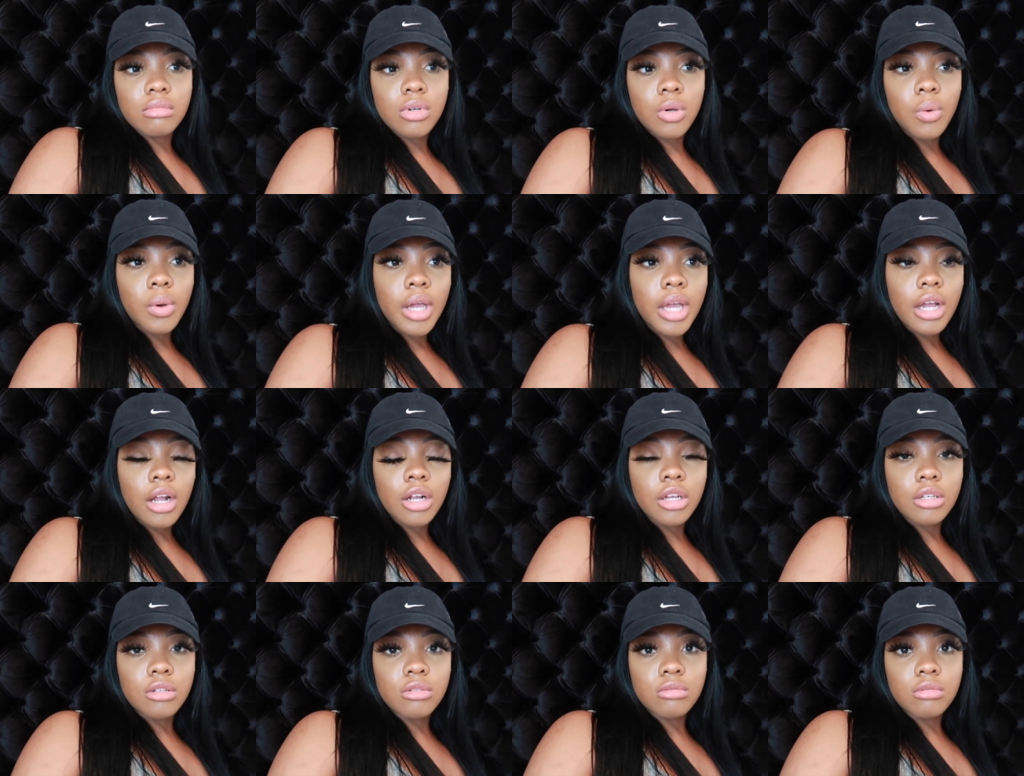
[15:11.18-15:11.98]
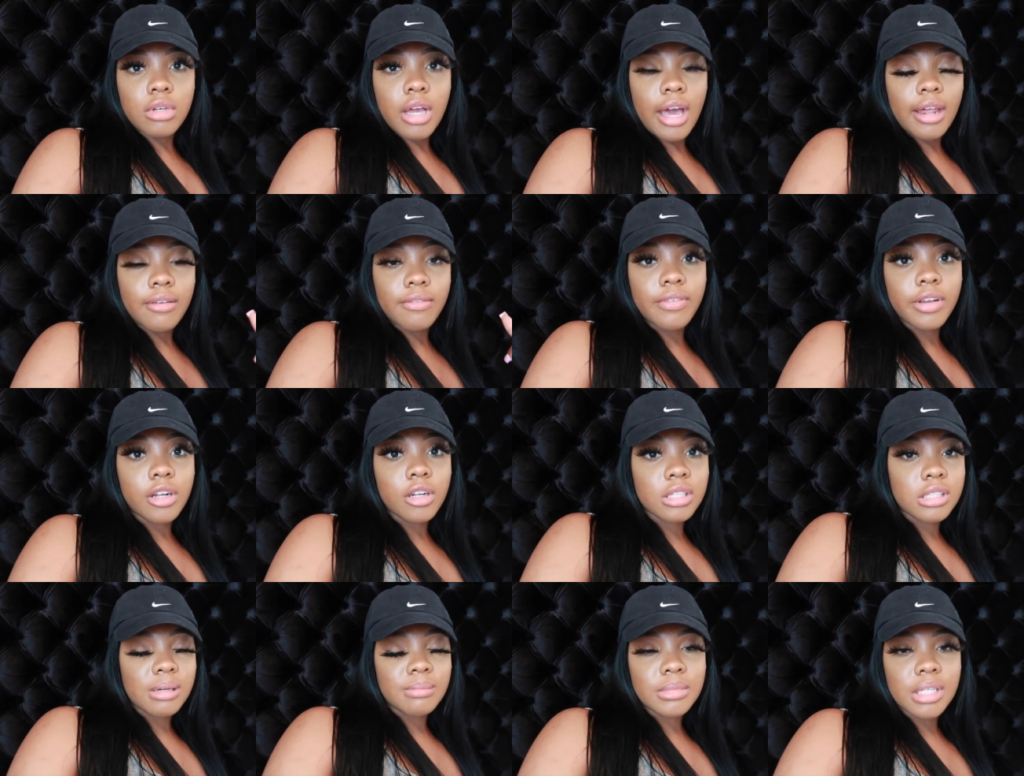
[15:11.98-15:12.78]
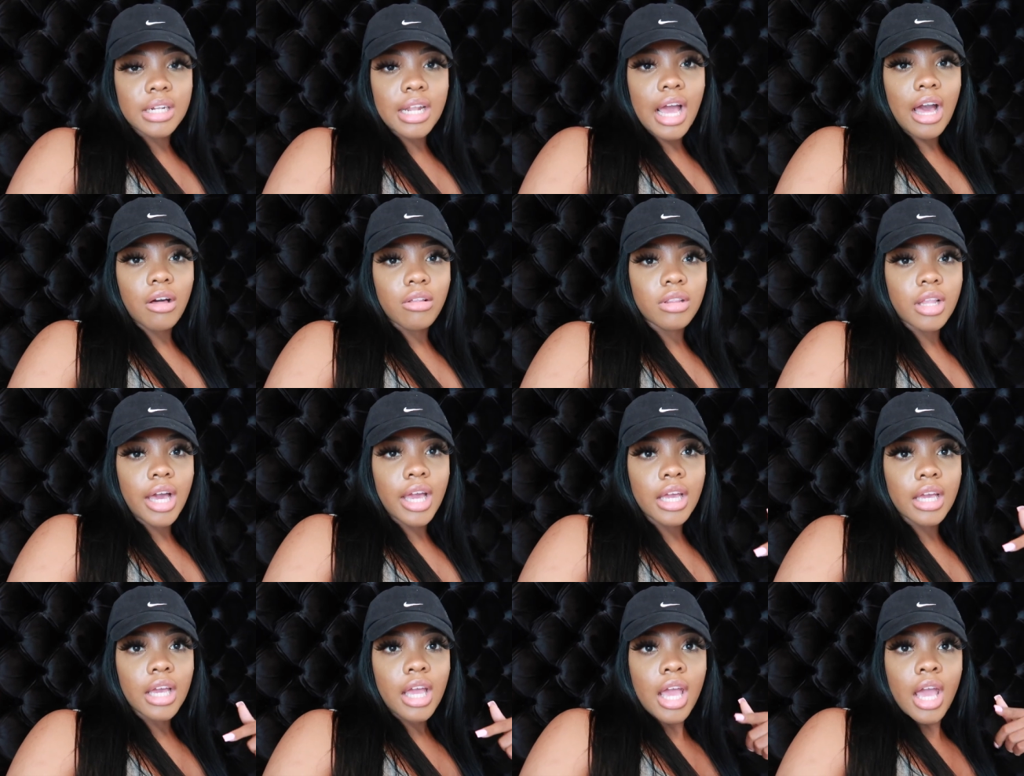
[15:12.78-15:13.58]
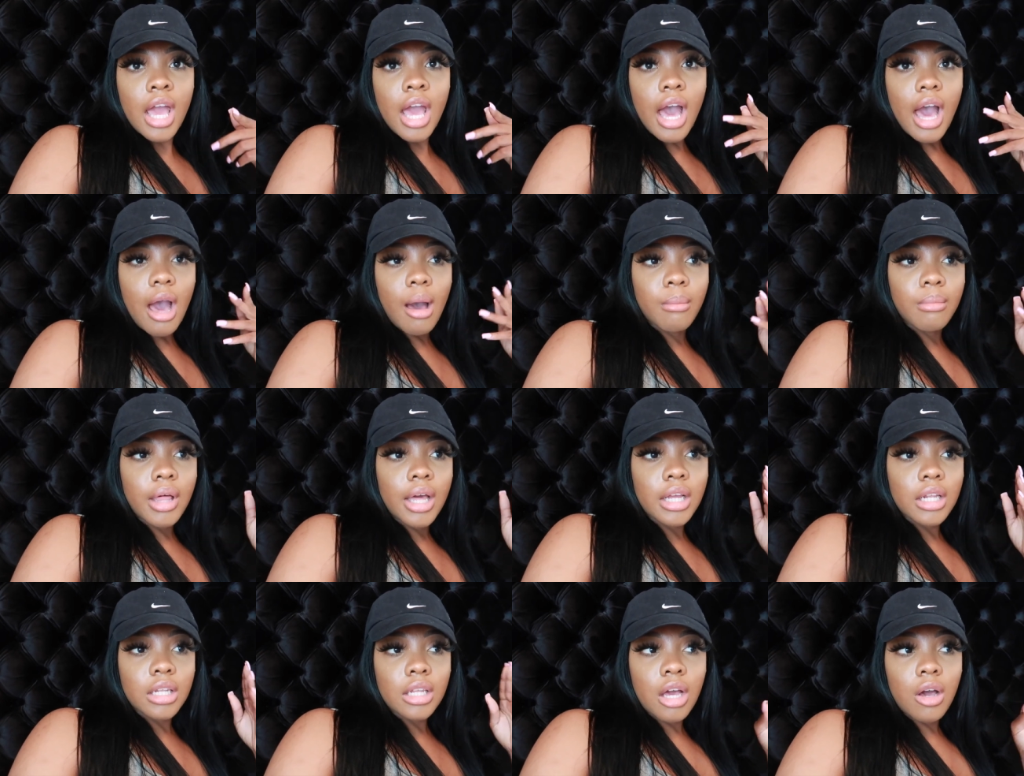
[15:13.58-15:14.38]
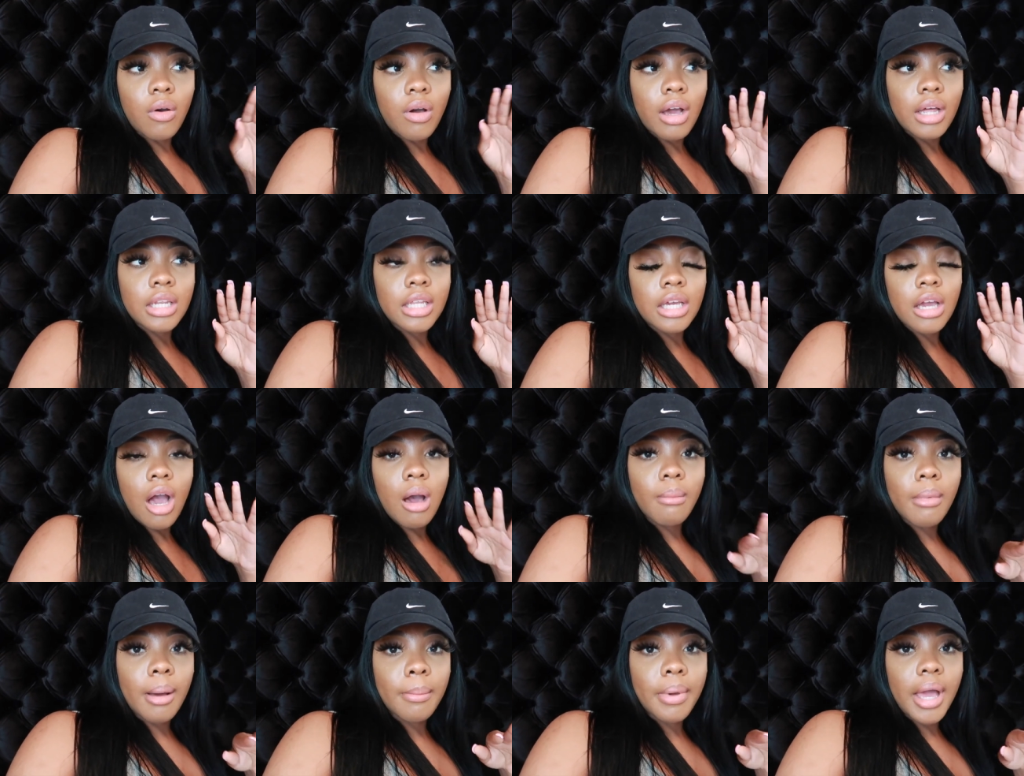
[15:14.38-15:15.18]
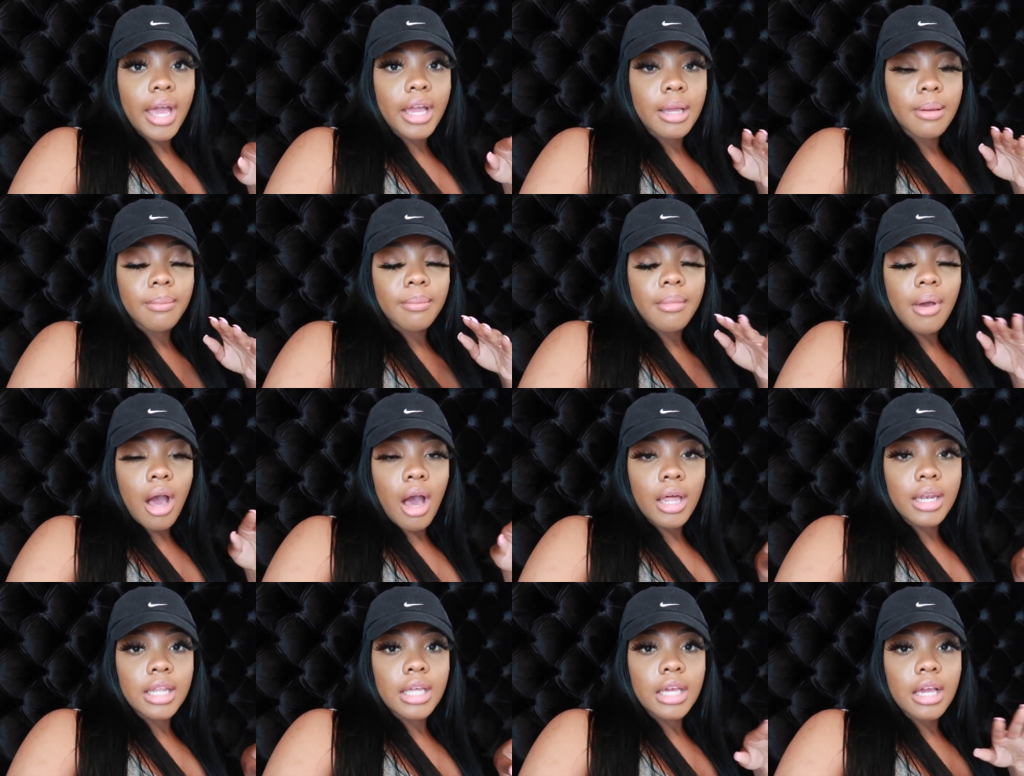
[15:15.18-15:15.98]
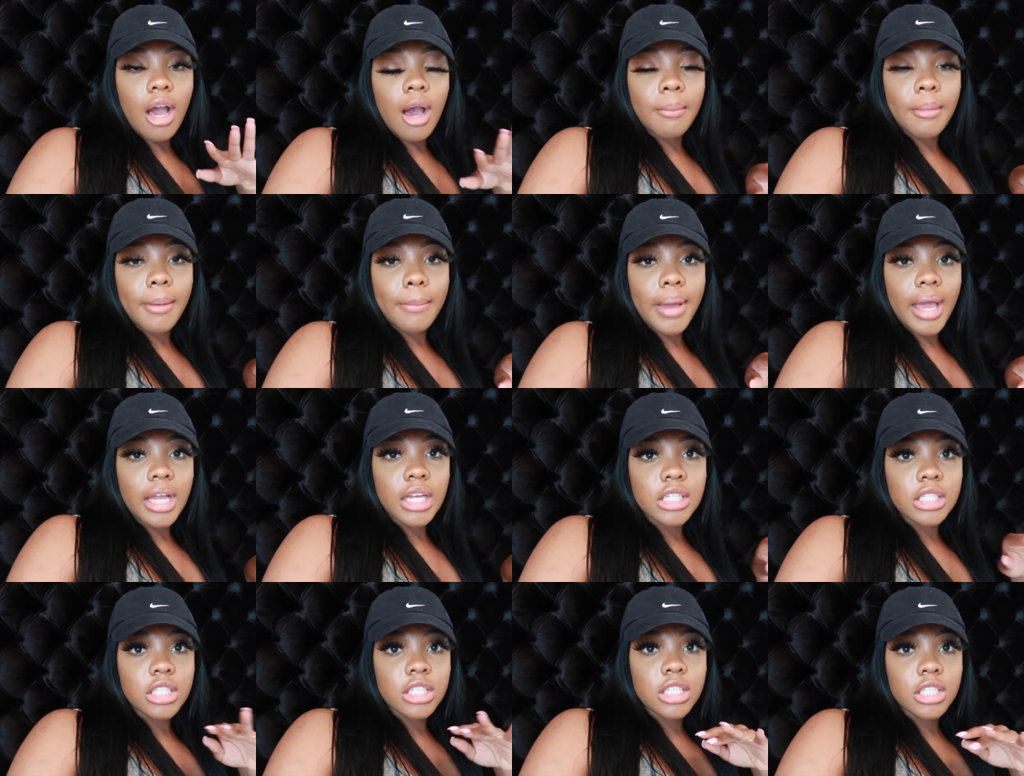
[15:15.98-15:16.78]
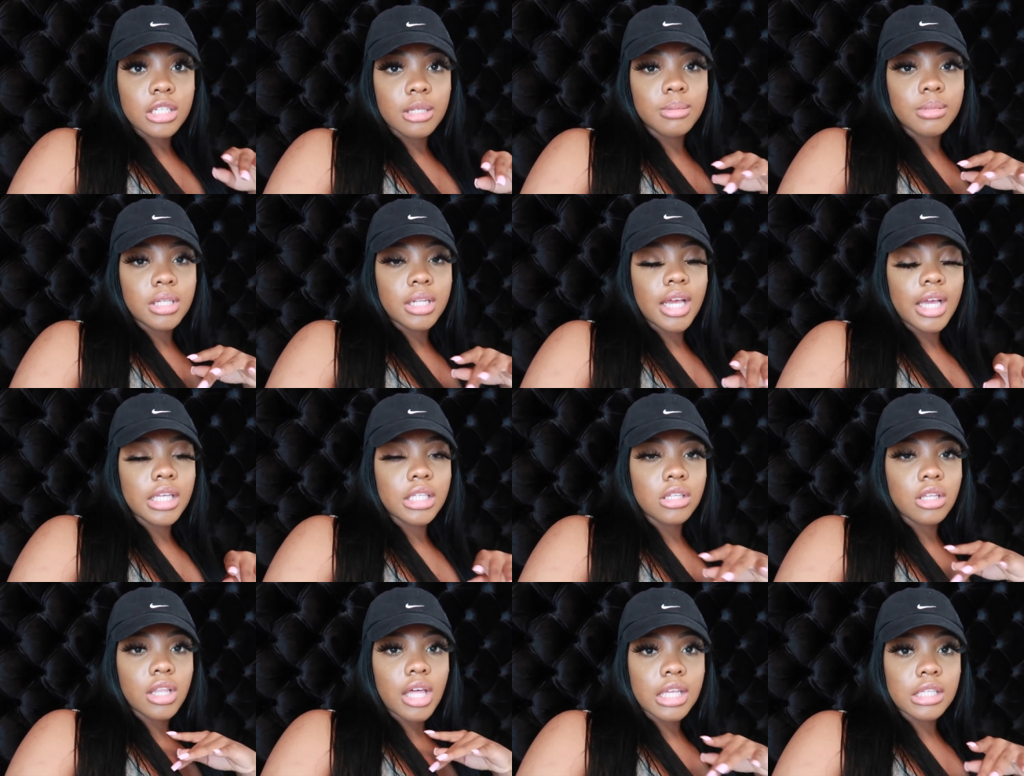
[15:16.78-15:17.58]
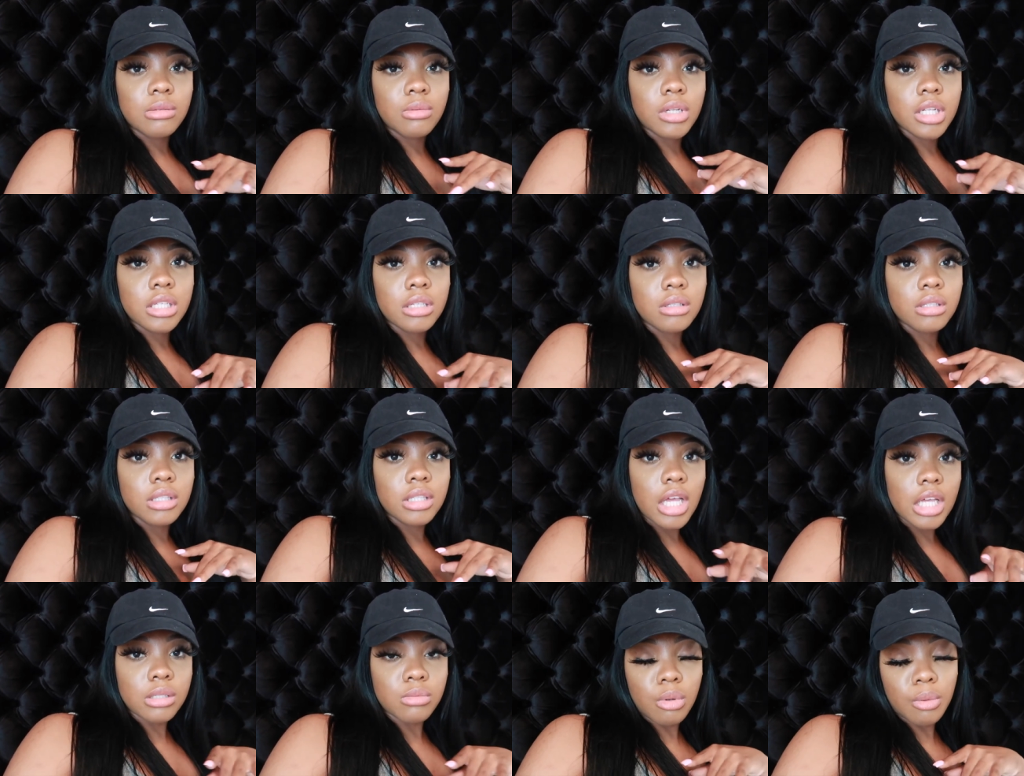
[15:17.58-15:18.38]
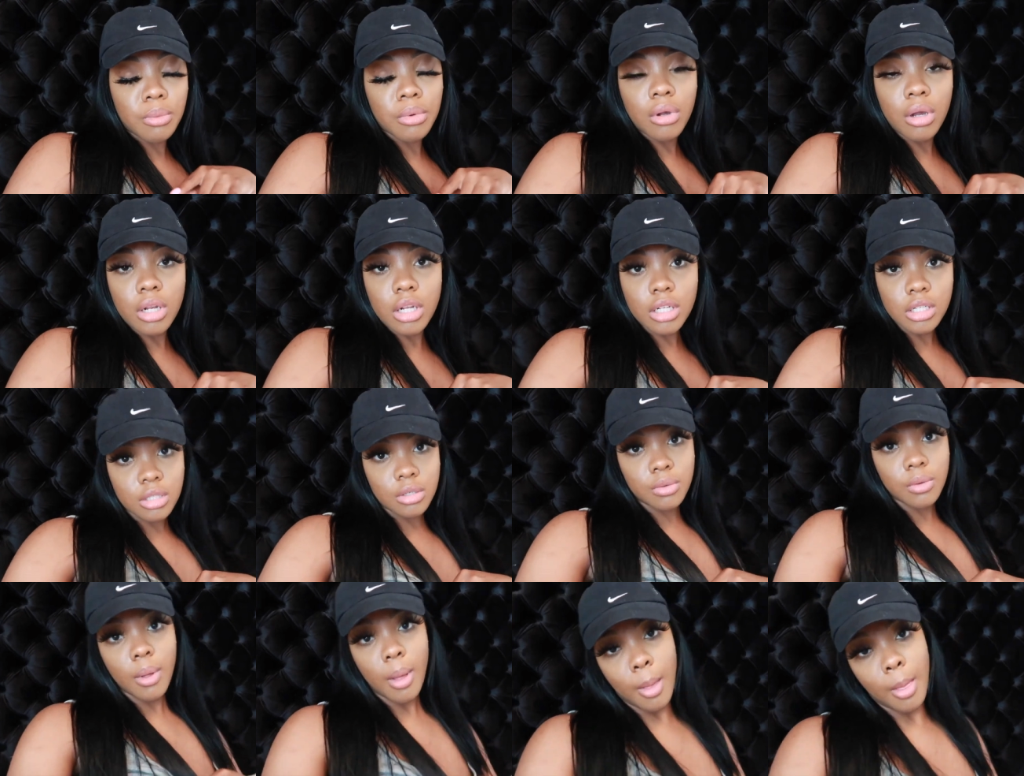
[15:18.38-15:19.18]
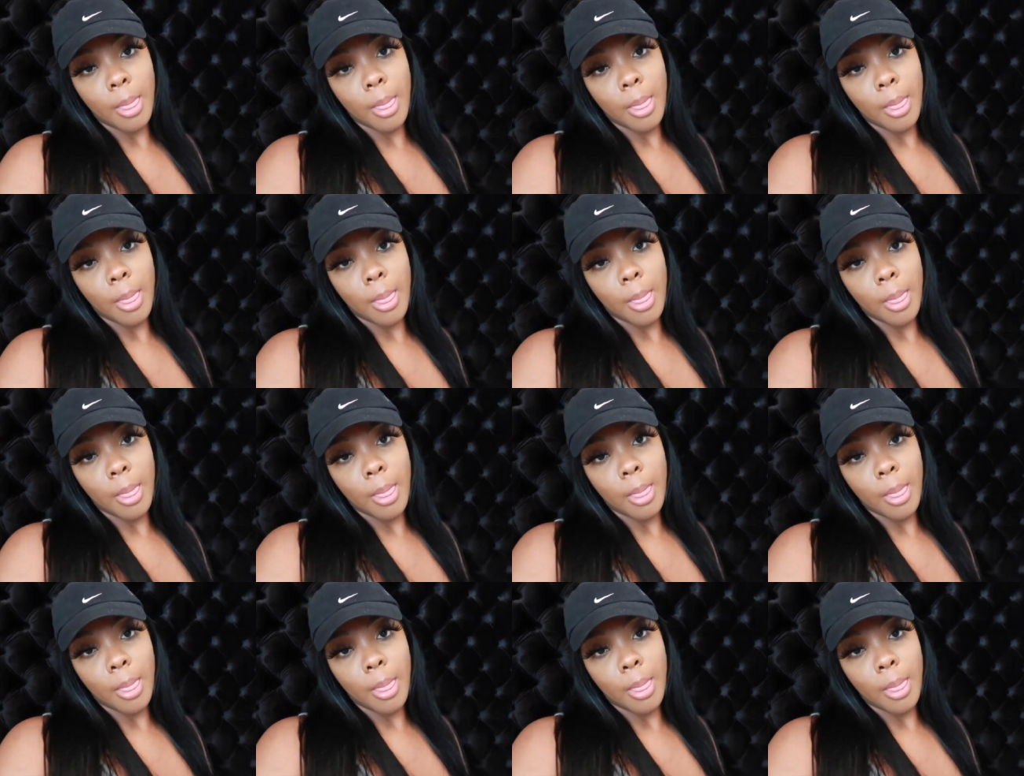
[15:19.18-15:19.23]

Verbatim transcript: quit or you gotta figure something out like i'm like no i need all my pack. I need all my packages shipped today, so that's what that's what we're gonna do.